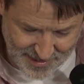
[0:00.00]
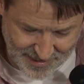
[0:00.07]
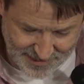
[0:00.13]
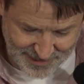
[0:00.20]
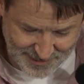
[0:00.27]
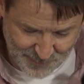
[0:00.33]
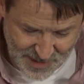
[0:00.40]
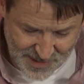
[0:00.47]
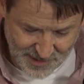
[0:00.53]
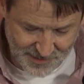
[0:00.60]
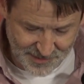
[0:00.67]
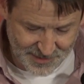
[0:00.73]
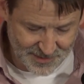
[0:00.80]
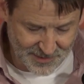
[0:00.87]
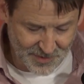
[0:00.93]

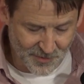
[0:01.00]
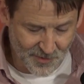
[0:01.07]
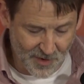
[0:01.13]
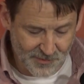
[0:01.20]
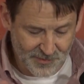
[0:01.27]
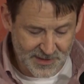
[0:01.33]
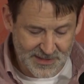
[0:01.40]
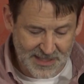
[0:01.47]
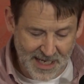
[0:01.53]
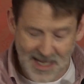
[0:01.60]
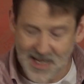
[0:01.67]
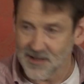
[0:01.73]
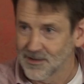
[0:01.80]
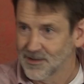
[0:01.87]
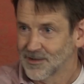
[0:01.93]
speakers. And throughout the
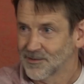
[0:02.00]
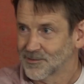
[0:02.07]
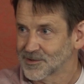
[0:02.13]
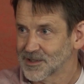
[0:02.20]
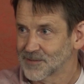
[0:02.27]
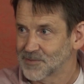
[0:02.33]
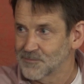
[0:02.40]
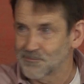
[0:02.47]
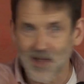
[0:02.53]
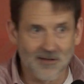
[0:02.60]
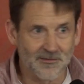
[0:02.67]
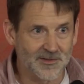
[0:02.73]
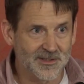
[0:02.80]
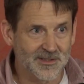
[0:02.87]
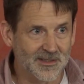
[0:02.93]
day, we're going to be
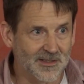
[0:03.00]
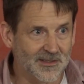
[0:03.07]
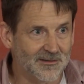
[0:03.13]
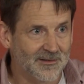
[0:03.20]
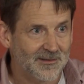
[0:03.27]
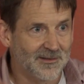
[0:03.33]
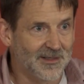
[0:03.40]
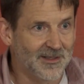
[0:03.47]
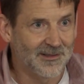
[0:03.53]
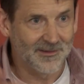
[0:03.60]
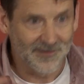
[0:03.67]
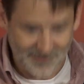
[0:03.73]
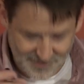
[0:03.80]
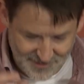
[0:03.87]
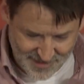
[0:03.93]
bouncing
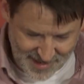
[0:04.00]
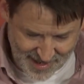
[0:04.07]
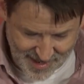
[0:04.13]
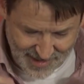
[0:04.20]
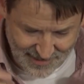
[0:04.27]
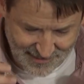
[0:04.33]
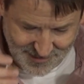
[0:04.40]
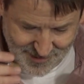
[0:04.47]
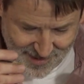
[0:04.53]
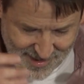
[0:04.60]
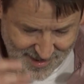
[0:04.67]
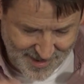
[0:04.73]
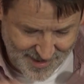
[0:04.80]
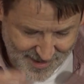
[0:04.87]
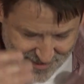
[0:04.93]
here and
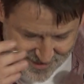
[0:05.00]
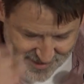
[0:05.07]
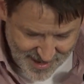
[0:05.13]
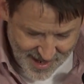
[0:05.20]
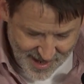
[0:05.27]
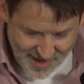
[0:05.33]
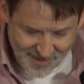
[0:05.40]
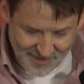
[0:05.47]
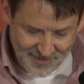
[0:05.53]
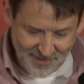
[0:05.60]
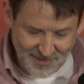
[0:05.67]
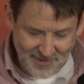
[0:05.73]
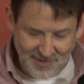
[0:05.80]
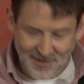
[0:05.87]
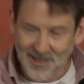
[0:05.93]
there.
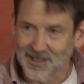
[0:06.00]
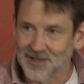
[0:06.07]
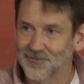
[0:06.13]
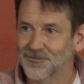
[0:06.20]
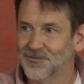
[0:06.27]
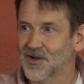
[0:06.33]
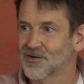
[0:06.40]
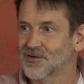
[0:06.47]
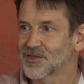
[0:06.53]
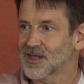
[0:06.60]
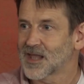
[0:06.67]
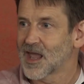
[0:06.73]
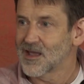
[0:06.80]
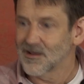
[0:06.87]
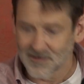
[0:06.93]
And if out of the
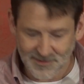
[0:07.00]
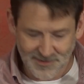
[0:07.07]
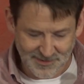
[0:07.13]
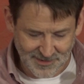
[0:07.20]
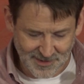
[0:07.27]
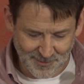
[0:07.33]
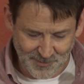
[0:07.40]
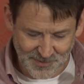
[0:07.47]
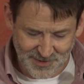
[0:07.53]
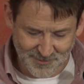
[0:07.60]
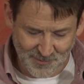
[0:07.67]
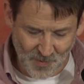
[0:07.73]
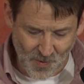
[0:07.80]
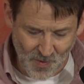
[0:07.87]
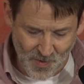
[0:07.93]
chaos comes
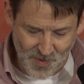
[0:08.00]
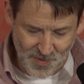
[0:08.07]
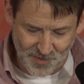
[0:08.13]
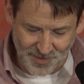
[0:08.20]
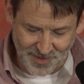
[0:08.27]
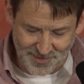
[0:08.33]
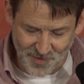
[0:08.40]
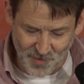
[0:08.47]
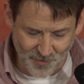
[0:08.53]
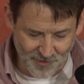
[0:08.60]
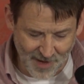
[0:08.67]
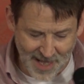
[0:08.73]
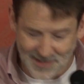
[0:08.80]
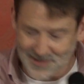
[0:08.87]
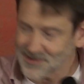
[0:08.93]
some order, then
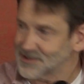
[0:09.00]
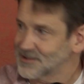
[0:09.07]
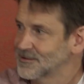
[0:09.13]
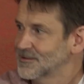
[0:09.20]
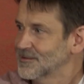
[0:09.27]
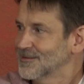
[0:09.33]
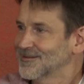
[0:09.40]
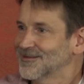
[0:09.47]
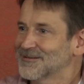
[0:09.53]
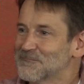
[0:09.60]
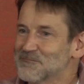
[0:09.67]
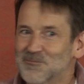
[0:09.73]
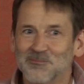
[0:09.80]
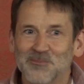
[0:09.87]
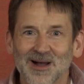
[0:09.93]
grand.
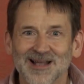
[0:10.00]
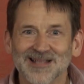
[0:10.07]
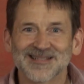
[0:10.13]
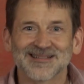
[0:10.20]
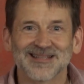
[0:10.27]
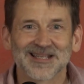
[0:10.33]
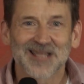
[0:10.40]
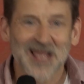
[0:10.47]
But the